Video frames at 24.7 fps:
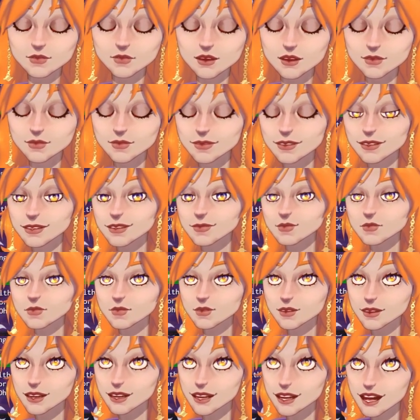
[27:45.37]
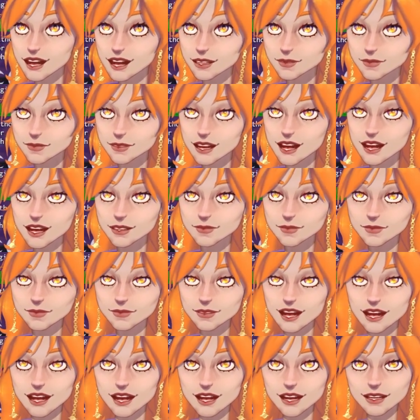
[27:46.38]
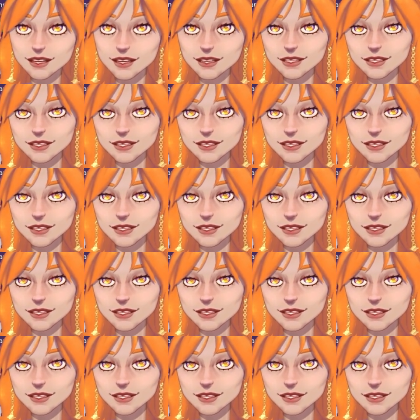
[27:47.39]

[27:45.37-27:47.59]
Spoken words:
theme with the games that I play.